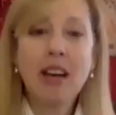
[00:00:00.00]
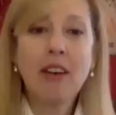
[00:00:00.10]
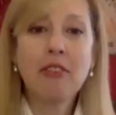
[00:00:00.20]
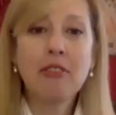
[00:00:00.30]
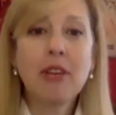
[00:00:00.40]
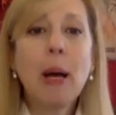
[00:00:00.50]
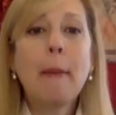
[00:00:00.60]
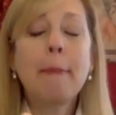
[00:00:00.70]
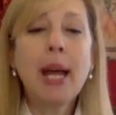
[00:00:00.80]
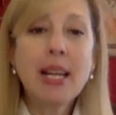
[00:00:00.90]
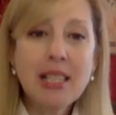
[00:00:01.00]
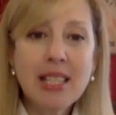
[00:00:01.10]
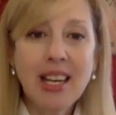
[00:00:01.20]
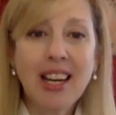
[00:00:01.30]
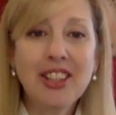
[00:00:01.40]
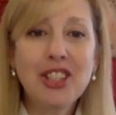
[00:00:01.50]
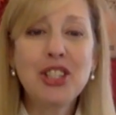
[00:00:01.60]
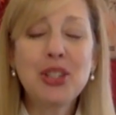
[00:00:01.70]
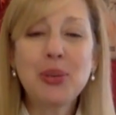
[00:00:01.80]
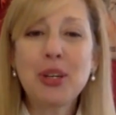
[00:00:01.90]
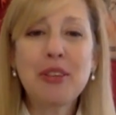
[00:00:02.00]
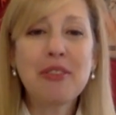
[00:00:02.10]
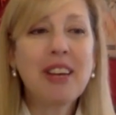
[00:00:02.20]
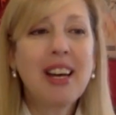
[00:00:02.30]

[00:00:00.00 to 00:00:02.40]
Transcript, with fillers: of painting, just sort of,